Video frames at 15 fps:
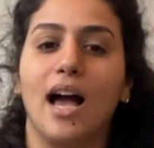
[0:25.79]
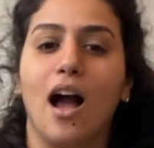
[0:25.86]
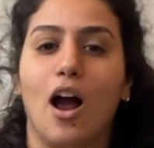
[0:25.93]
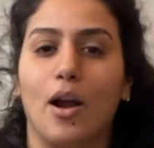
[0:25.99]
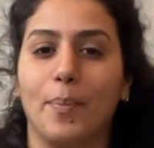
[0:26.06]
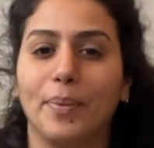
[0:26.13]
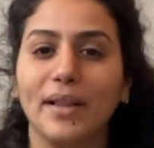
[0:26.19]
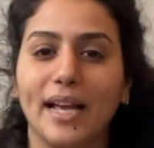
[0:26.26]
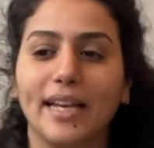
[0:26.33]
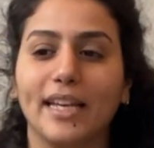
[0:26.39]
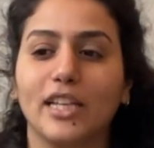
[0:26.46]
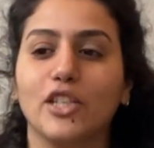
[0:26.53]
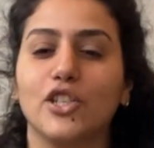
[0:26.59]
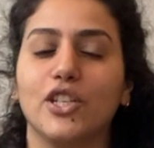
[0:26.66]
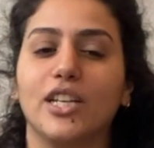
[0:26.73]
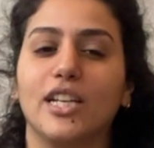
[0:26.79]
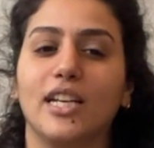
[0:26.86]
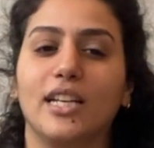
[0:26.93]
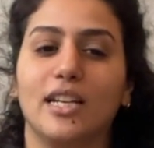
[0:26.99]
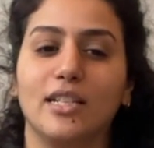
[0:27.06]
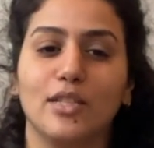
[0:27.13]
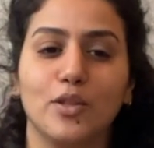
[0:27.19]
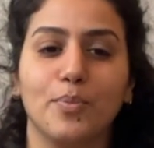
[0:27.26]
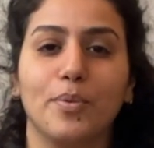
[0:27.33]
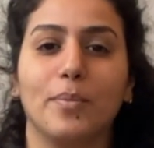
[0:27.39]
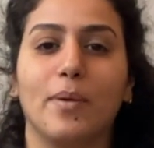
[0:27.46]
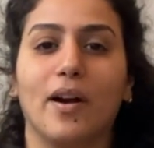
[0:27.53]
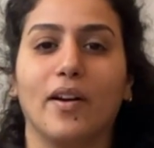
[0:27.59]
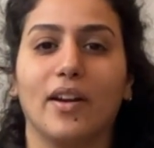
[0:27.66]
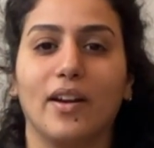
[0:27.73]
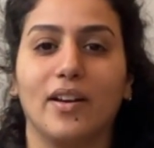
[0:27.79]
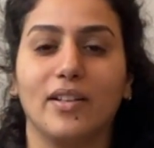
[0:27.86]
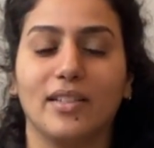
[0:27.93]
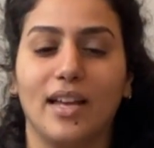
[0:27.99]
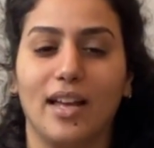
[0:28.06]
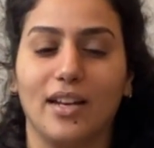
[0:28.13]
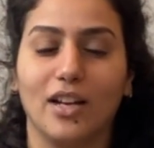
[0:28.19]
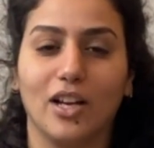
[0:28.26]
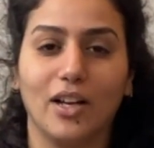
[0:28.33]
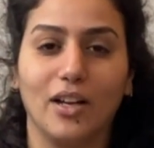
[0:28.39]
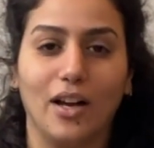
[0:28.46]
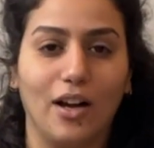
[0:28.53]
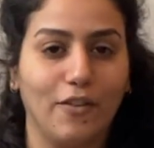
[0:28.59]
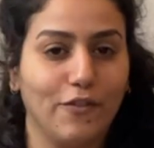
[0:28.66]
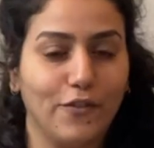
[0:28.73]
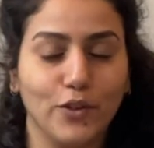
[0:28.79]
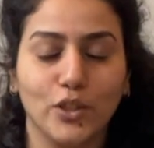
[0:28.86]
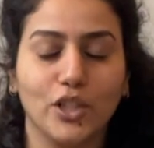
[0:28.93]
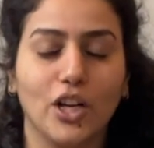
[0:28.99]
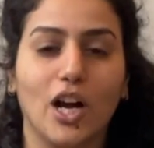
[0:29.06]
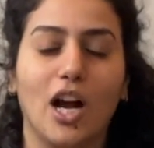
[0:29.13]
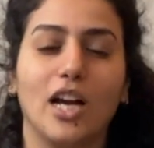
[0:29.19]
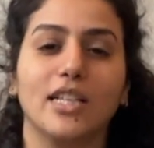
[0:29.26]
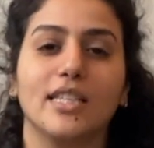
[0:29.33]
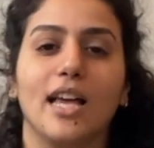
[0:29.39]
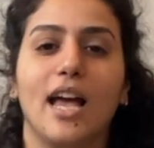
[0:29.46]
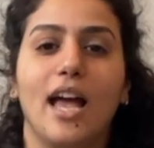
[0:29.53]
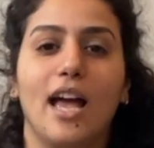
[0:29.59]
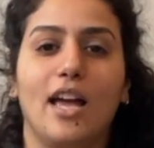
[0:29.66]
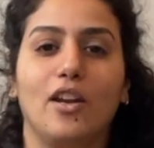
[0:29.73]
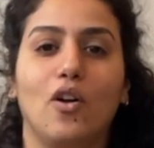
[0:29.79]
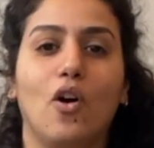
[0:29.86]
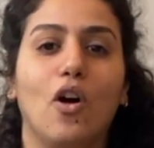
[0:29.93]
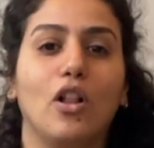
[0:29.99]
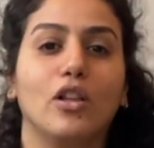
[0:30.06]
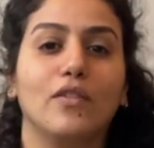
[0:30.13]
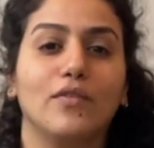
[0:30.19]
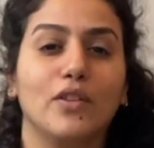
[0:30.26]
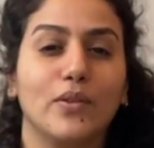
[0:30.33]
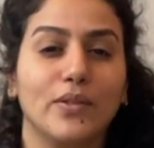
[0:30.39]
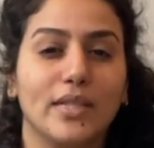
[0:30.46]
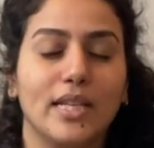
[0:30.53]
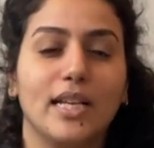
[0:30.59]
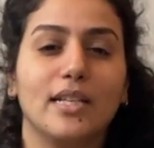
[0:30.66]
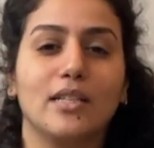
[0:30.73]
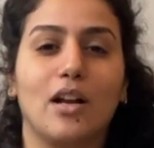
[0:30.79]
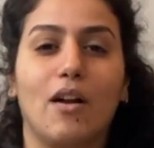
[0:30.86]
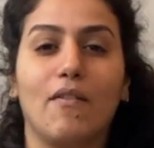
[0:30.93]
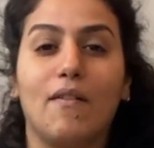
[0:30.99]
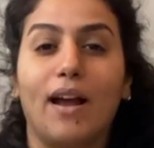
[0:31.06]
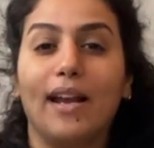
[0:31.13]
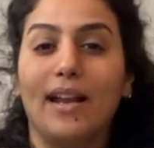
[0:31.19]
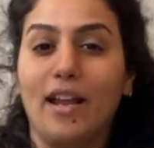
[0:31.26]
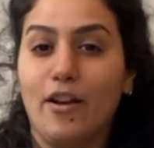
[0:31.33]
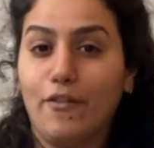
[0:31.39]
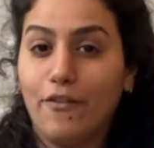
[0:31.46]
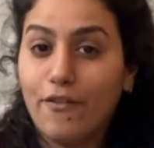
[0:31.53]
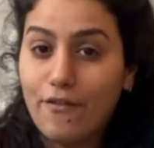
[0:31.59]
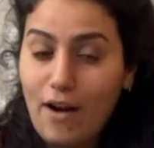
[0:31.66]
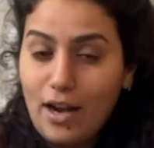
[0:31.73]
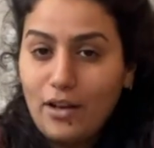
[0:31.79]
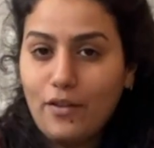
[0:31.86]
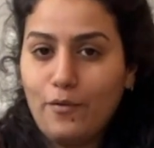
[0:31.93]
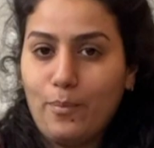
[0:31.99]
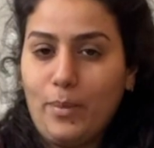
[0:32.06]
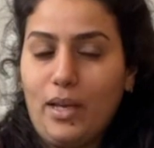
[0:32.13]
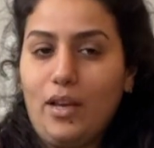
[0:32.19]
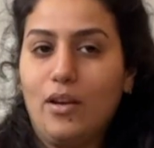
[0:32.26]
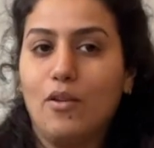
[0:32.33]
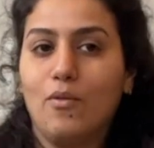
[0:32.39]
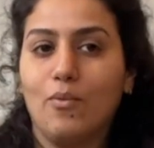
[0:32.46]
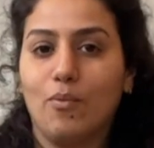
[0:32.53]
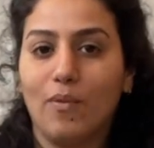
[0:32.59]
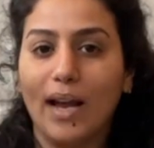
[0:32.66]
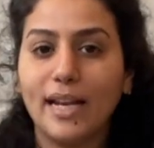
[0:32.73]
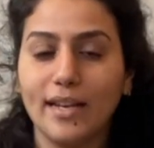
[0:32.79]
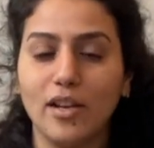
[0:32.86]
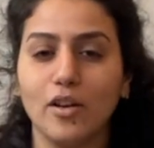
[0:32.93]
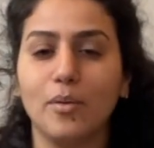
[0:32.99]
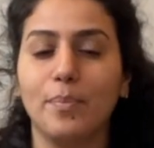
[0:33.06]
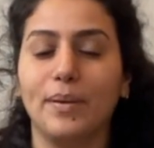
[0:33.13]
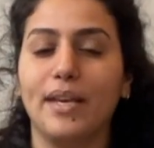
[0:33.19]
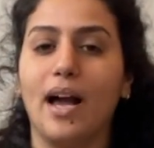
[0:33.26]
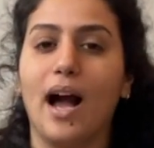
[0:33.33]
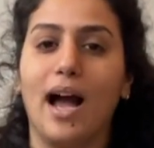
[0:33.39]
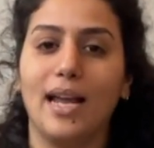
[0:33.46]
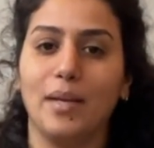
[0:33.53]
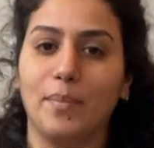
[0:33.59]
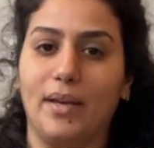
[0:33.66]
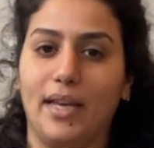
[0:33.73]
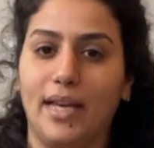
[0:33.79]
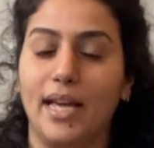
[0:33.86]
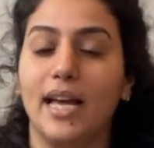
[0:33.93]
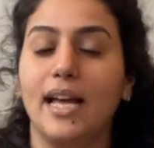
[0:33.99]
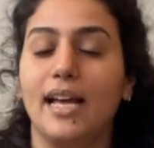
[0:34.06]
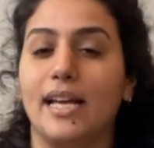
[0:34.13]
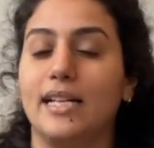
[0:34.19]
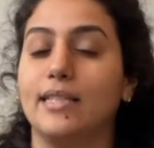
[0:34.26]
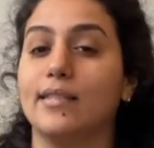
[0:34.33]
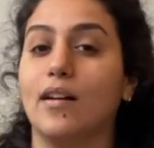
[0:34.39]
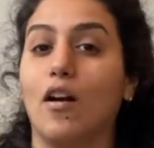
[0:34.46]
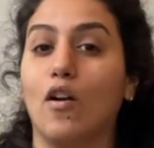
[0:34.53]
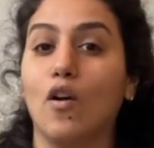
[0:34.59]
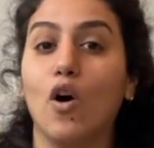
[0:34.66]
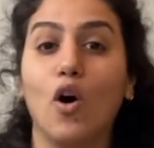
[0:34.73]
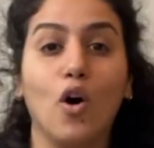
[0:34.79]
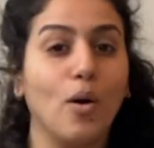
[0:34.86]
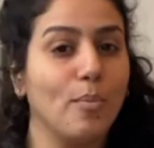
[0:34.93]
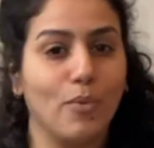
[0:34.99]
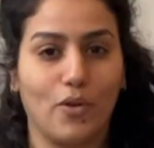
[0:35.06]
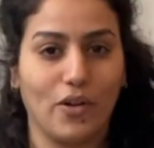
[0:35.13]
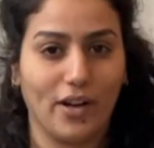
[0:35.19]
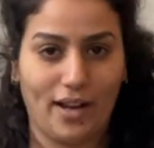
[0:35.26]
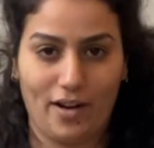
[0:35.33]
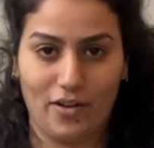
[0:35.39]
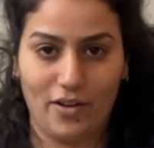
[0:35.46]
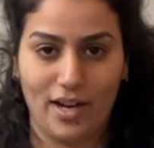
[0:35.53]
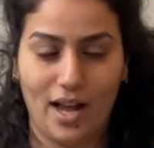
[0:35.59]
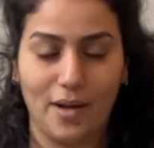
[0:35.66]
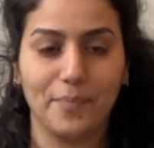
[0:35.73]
our play kitchen and supermarket and food carts, and all of those things are right in front of me. Right here behind me, it's our homework area.